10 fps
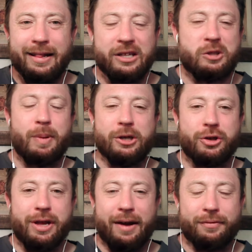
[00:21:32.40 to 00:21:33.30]

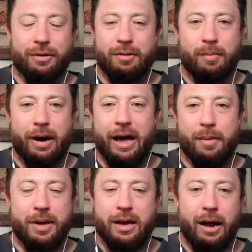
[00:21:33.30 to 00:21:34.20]
especially after
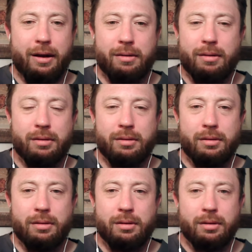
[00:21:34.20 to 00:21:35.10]
Miami got
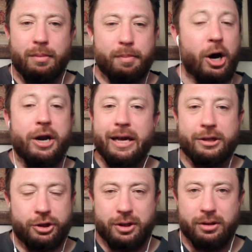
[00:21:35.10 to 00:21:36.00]

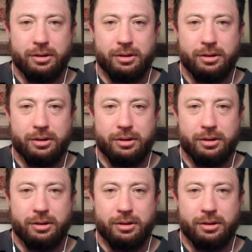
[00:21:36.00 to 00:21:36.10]
punished